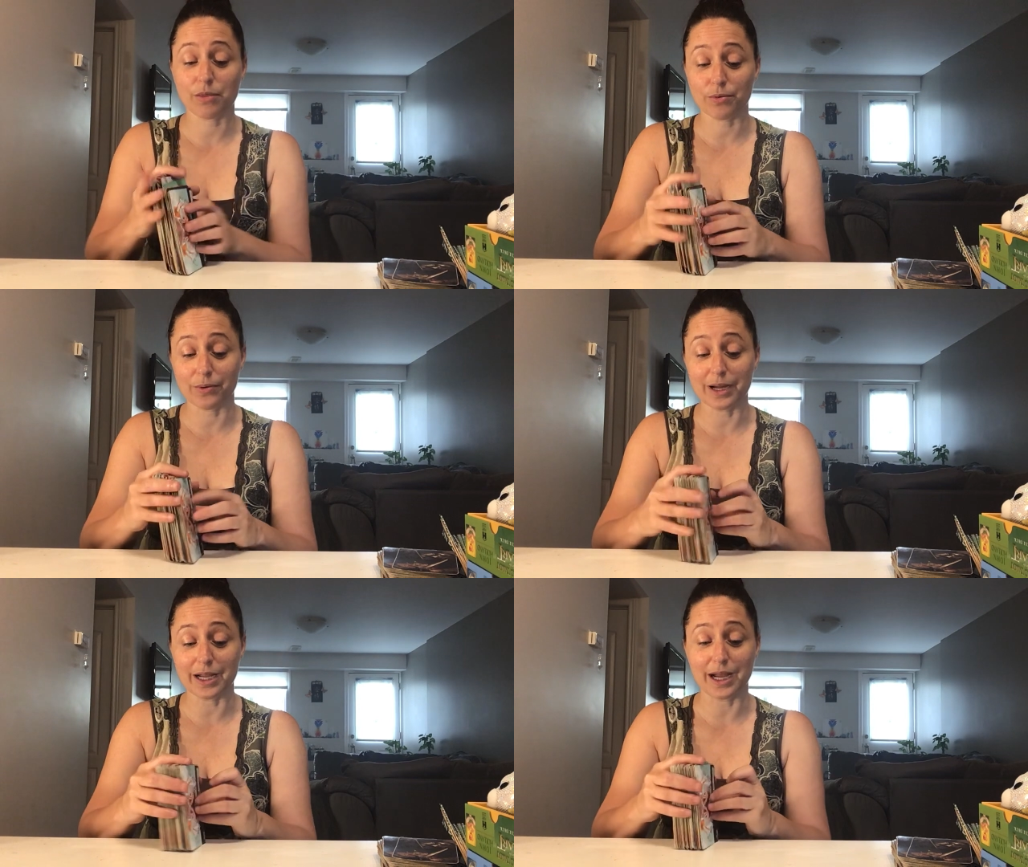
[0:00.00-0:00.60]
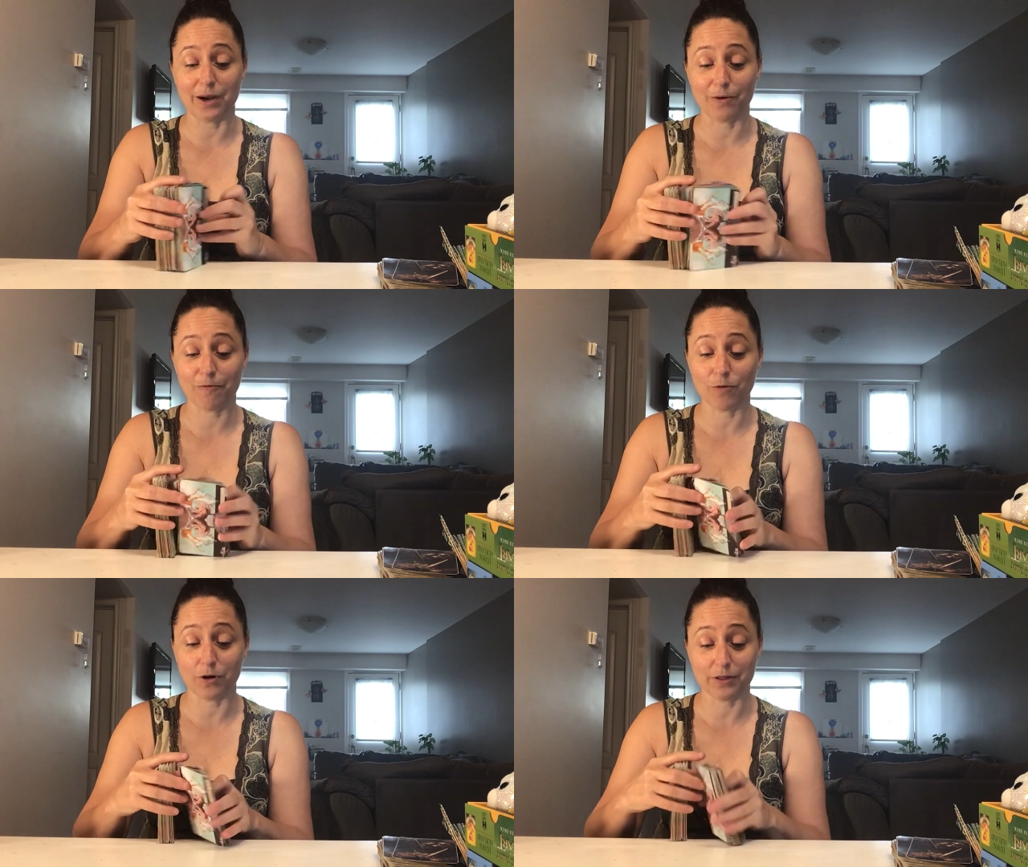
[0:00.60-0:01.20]
3 out of
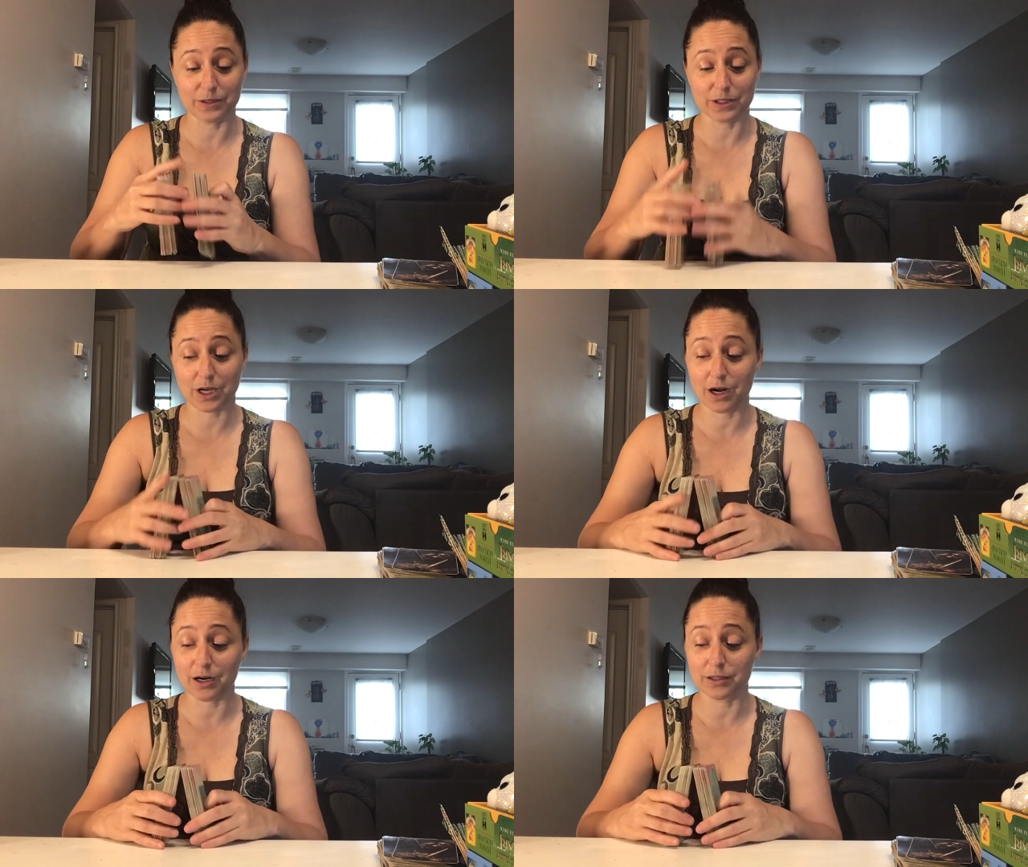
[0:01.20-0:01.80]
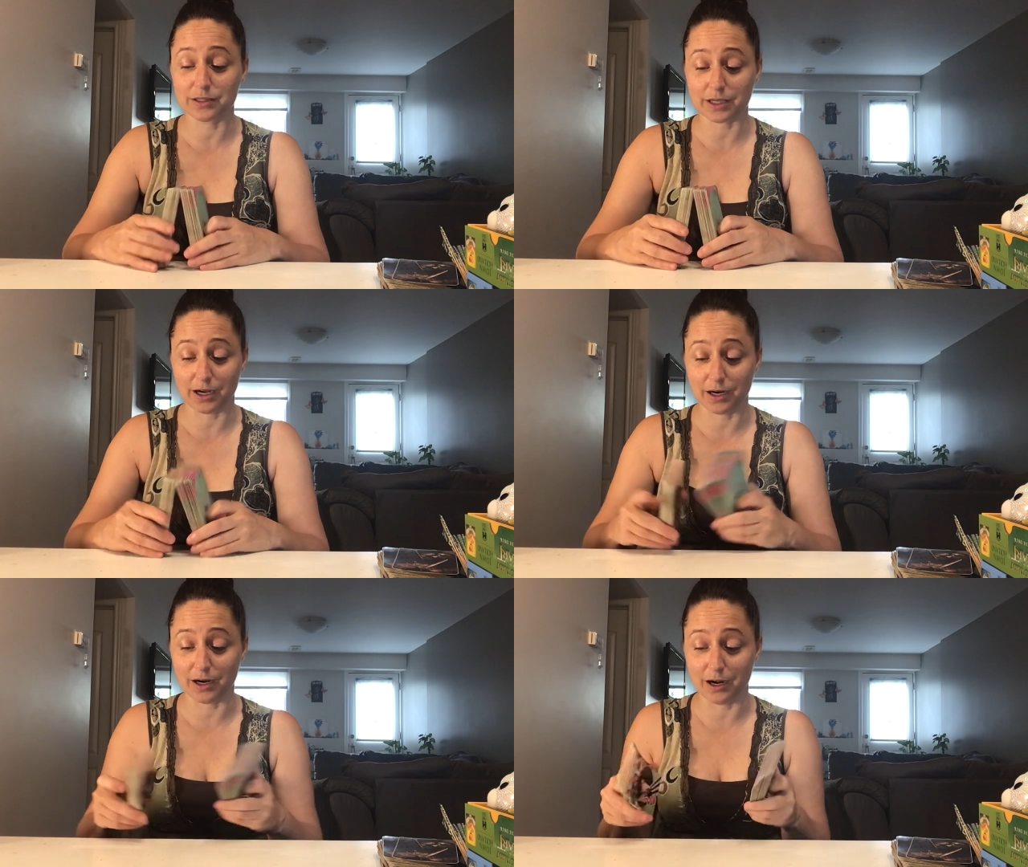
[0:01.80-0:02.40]
4 of these cards
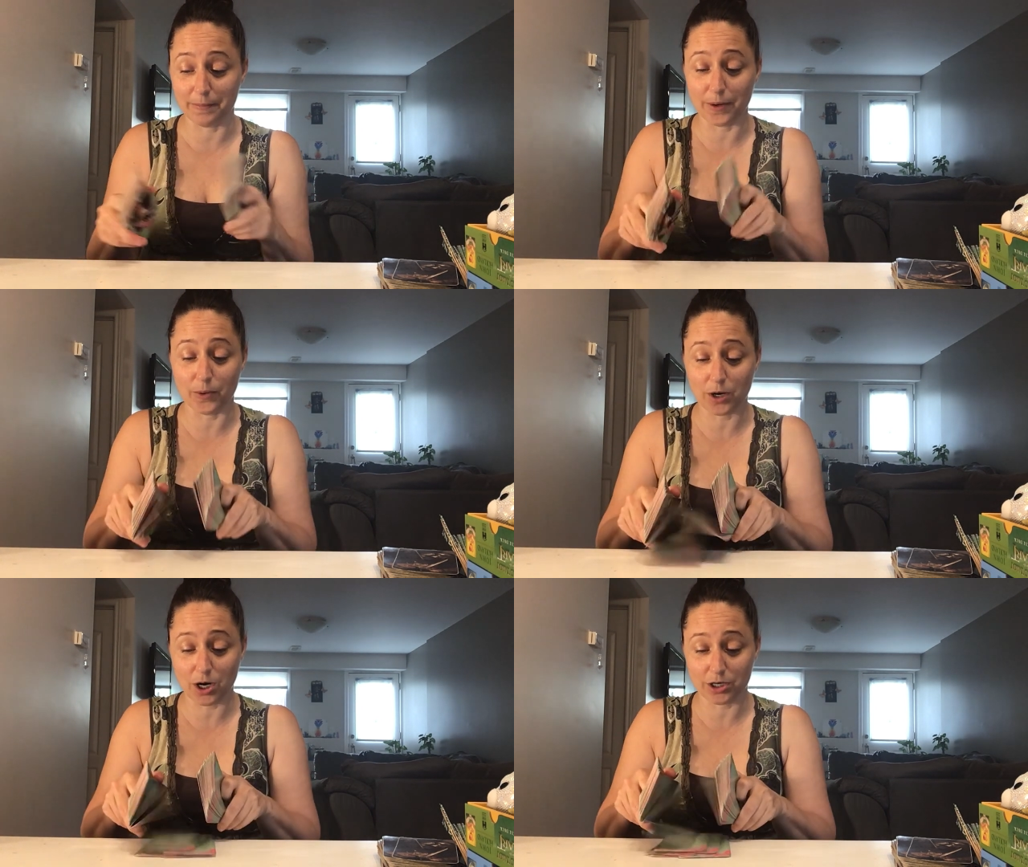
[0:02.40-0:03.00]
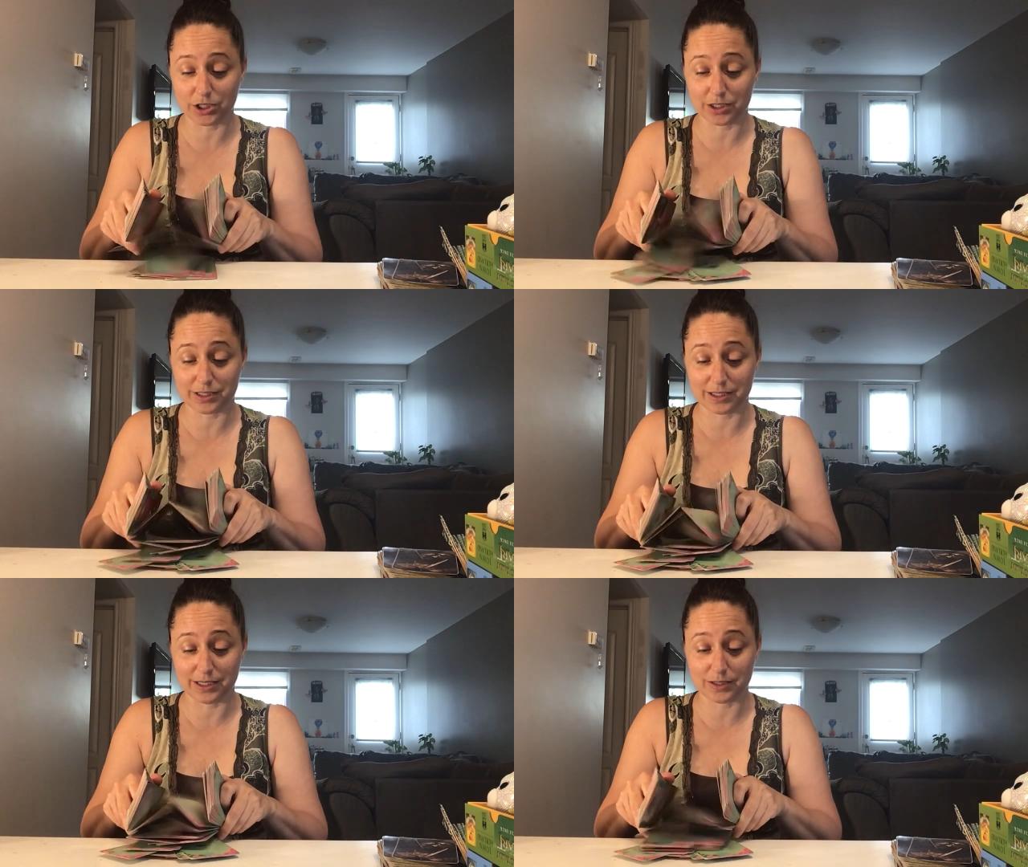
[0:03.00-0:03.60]
are about
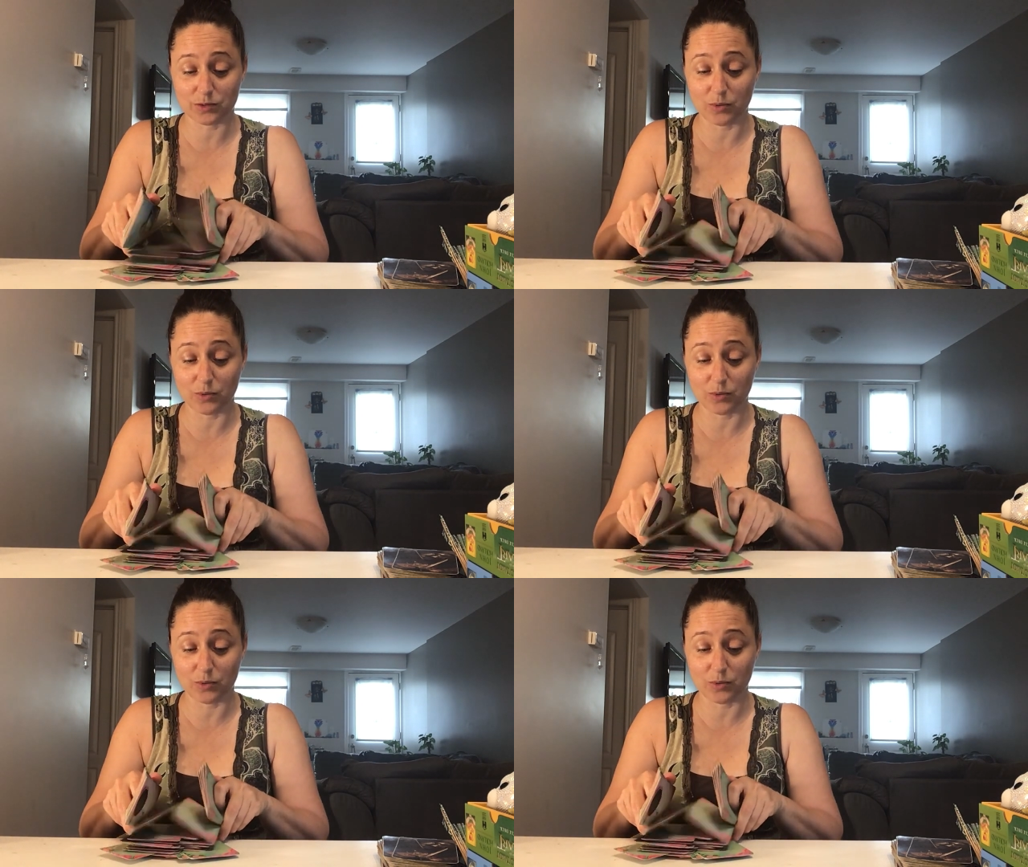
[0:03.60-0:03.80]
consciousness.